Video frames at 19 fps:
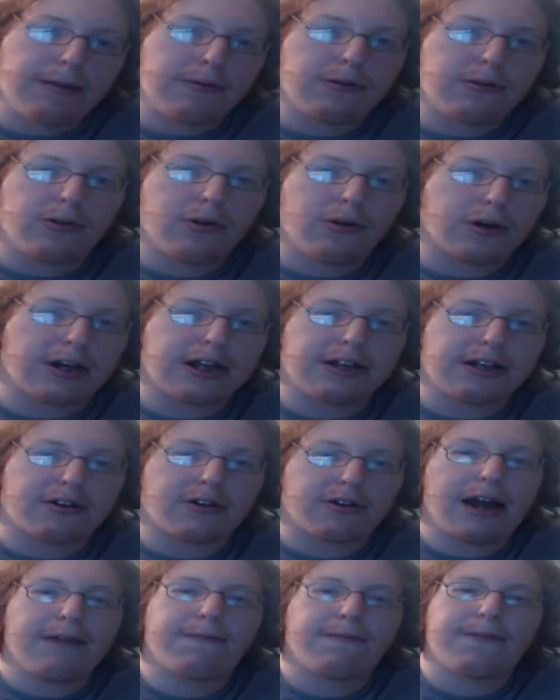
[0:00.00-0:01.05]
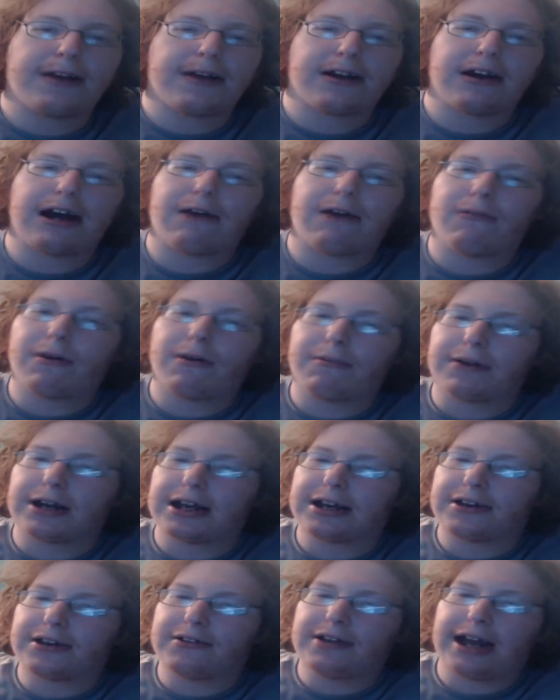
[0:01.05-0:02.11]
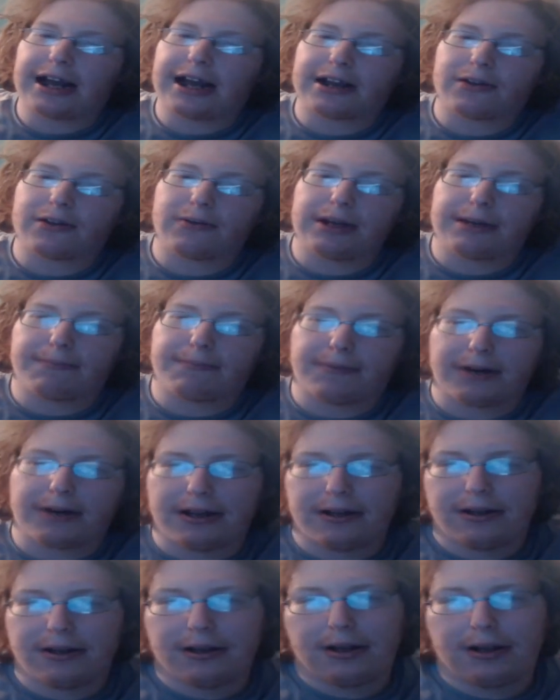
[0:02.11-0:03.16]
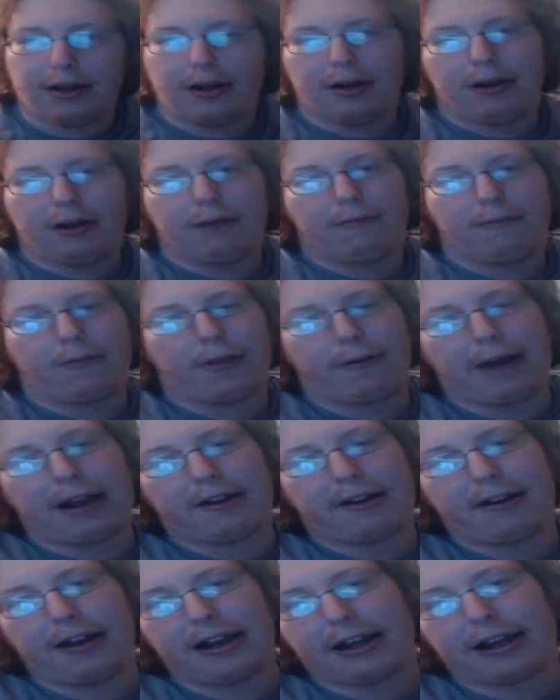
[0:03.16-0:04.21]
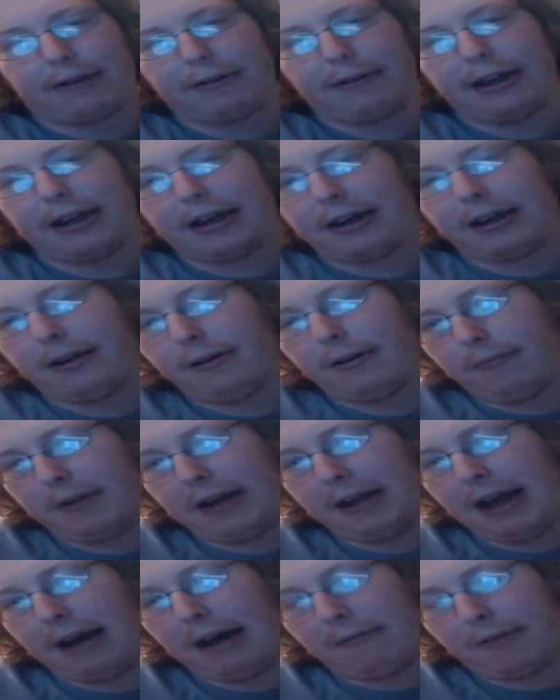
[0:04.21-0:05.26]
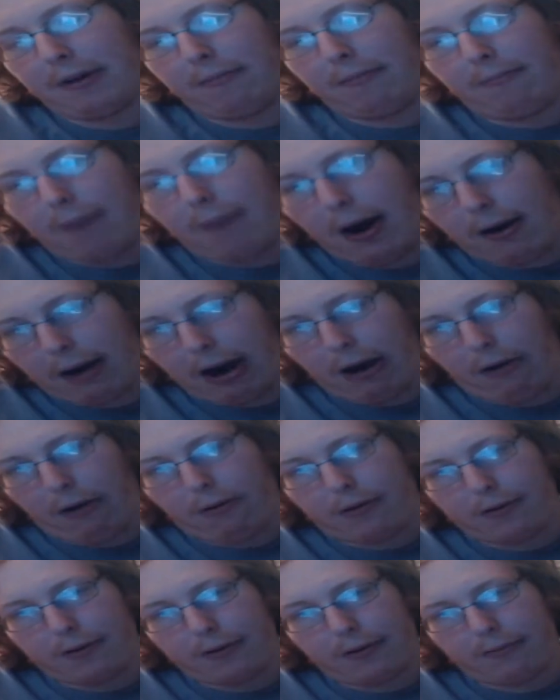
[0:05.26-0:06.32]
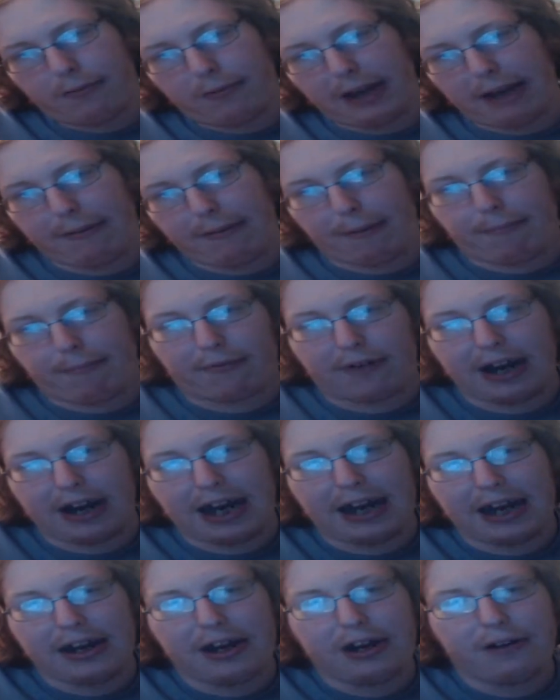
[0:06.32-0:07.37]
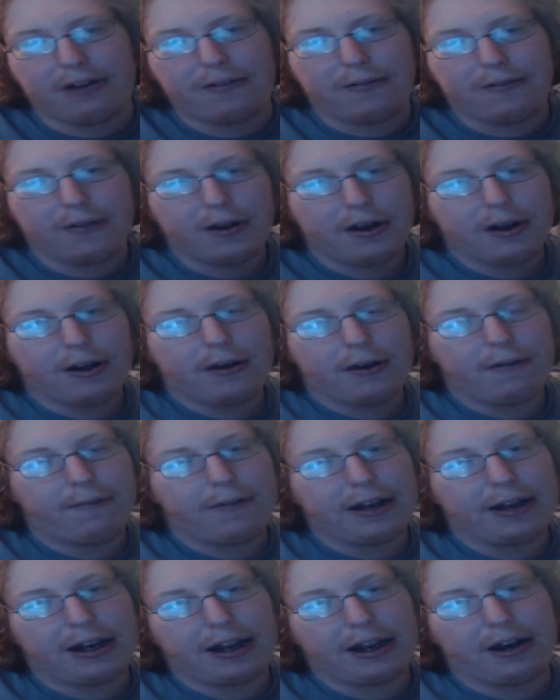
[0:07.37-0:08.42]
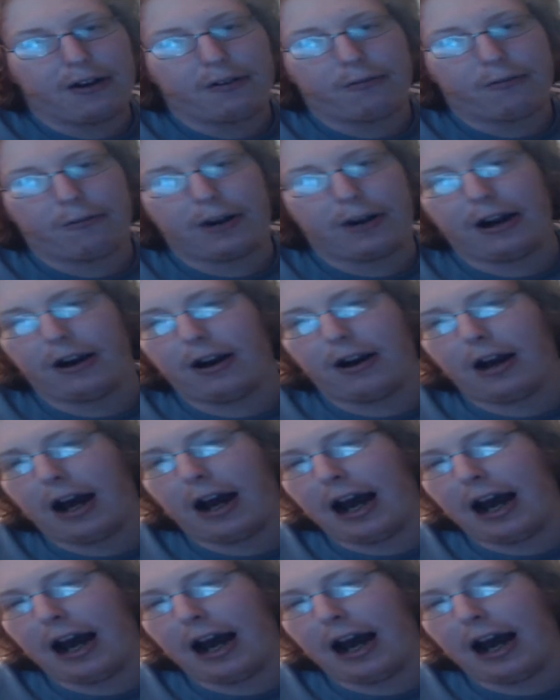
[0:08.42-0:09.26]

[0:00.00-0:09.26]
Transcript: look and try and figure out what we're going to do next week. But for the rest of this week, we have tomorrow, we have a brand new video where I